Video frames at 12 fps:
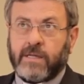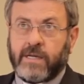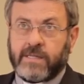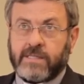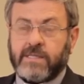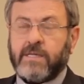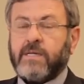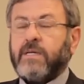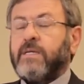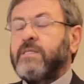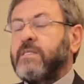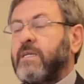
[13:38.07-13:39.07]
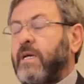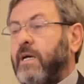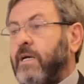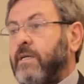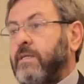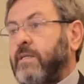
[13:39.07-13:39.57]
Assyrians
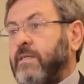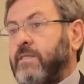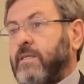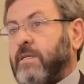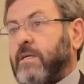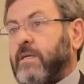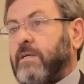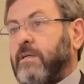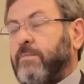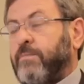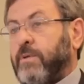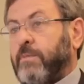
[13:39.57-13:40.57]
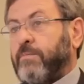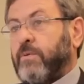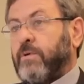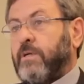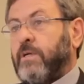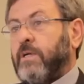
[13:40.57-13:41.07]
and the Syriac
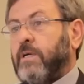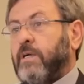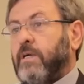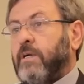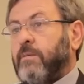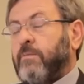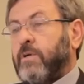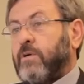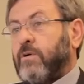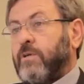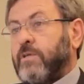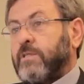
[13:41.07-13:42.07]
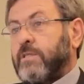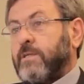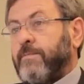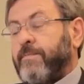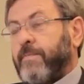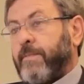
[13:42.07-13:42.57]
people, because